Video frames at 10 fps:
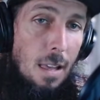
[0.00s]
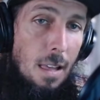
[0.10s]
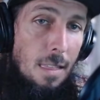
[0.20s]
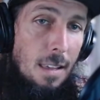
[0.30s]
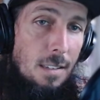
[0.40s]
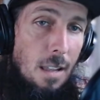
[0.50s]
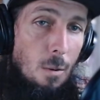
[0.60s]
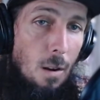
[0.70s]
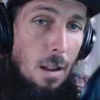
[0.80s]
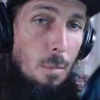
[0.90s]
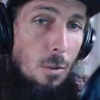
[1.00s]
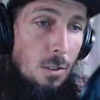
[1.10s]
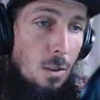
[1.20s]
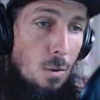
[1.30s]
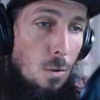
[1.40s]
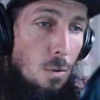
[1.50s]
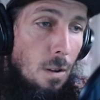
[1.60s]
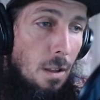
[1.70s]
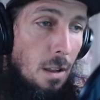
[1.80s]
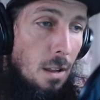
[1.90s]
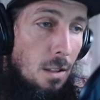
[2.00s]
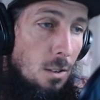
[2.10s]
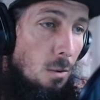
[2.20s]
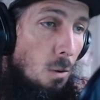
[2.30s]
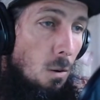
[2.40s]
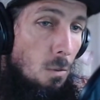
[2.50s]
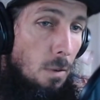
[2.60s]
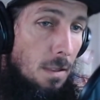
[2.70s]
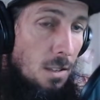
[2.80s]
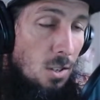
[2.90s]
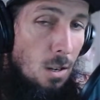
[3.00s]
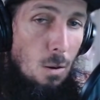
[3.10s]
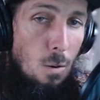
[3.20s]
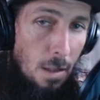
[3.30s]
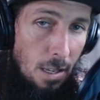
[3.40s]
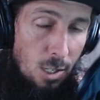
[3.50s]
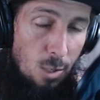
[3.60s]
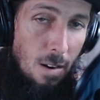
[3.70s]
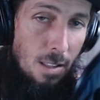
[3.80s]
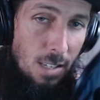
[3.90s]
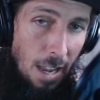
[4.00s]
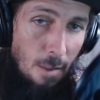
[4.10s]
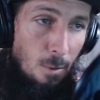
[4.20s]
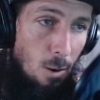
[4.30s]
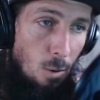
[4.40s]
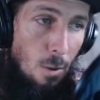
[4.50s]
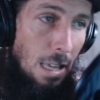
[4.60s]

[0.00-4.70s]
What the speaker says: things they were able to grow with zero experience ever growing